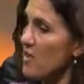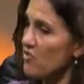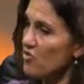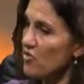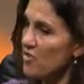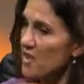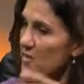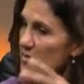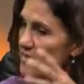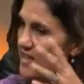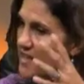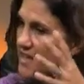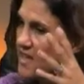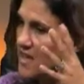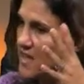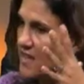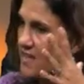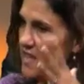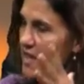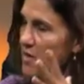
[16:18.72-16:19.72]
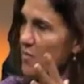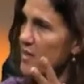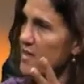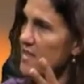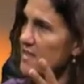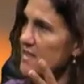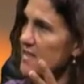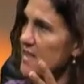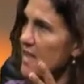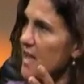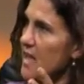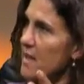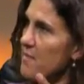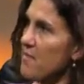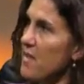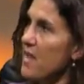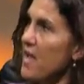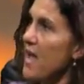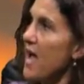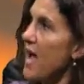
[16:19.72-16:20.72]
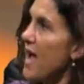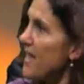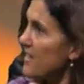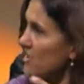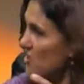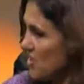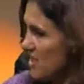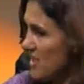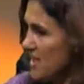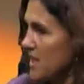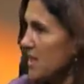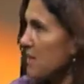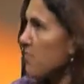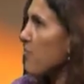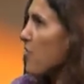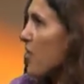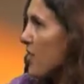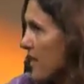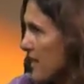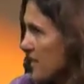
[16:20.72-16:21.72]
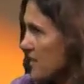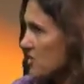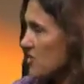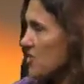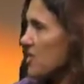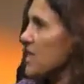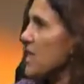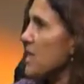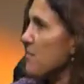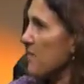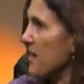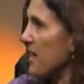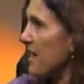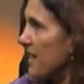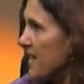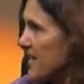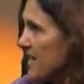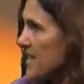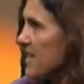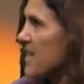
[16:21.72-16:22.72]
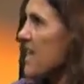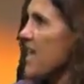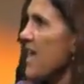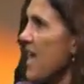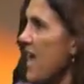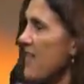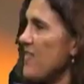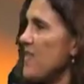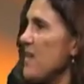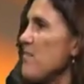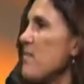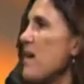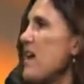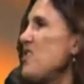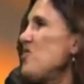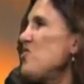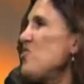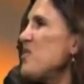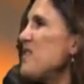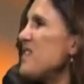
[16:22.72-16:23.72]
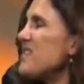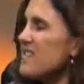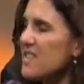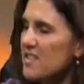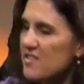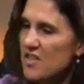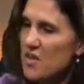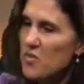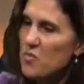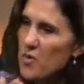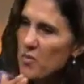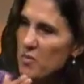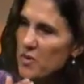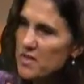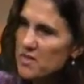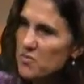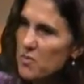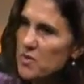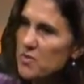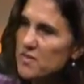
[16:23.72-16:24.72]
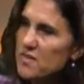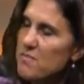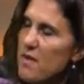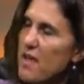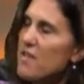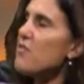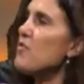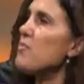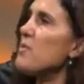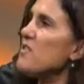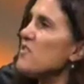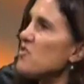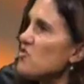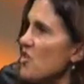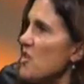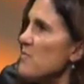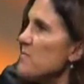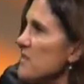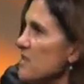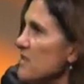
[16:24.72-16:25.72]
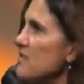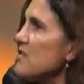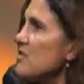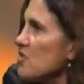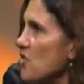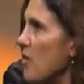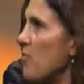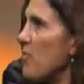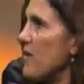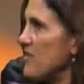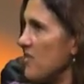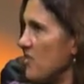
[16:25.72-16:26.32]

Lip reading: sure there was hygienic products to keep it clean, and they made sure. What was amazing for me is the treatment didn't stop once the